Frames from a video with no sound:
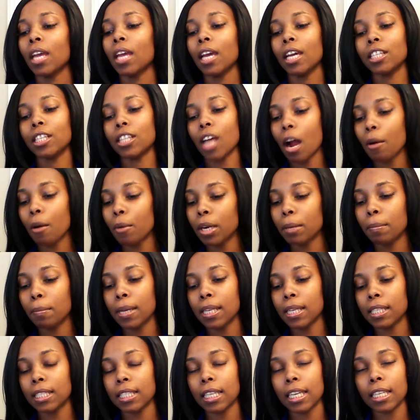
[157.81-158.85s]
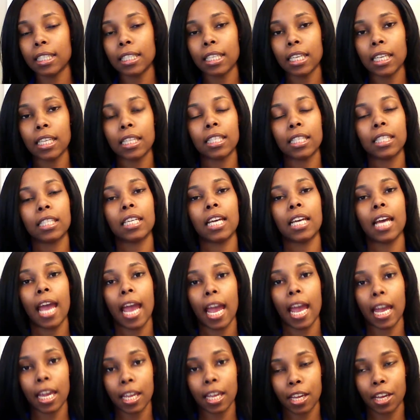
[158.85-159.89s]
He's already been sentenced to
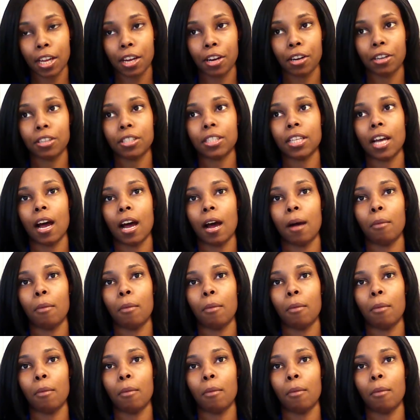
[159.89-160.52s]
8 years,